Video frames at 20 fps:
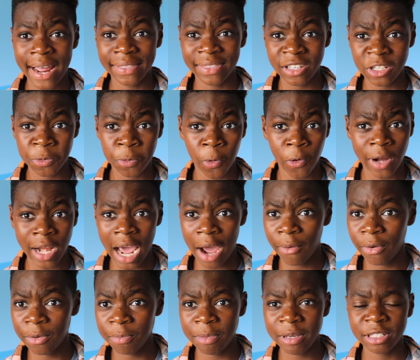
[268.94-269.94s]
at this point,
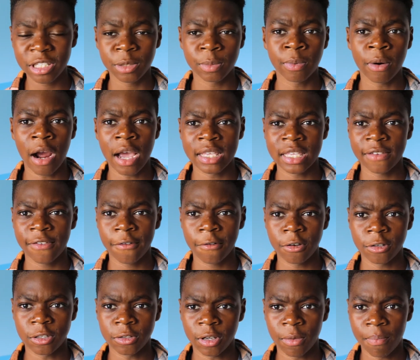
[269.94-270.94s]
I wouldn't be surprised if it
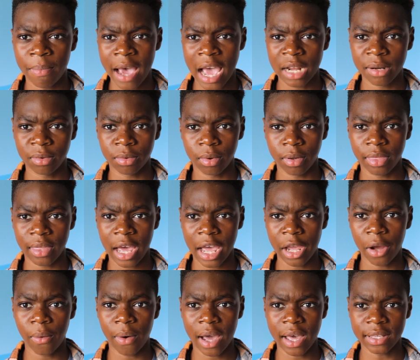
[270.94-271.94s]
was compatible with
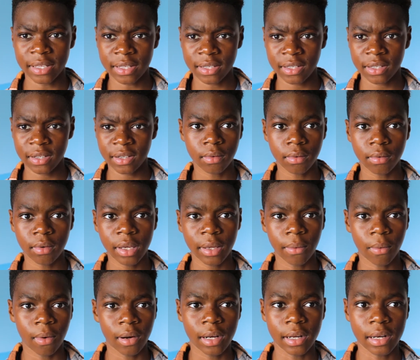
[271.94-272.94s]
iOS.
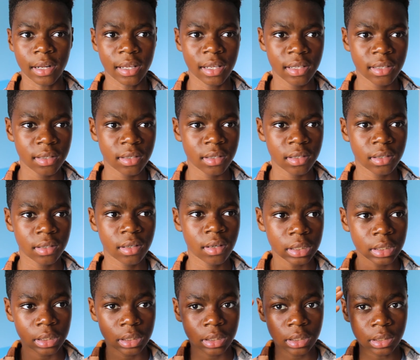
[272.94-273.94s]
Wait, what it
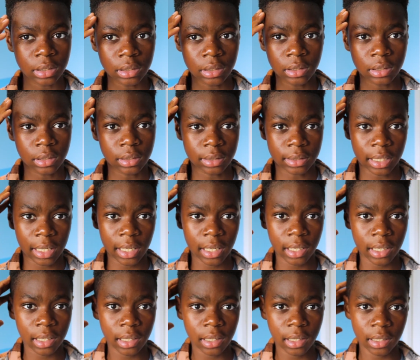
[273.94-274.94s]
is?
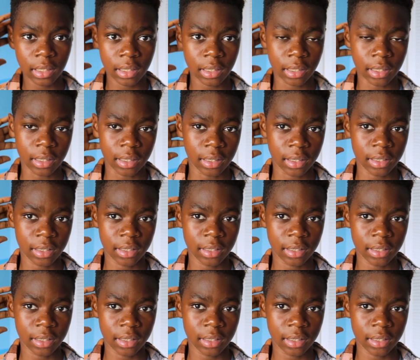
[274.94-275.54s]
Dang.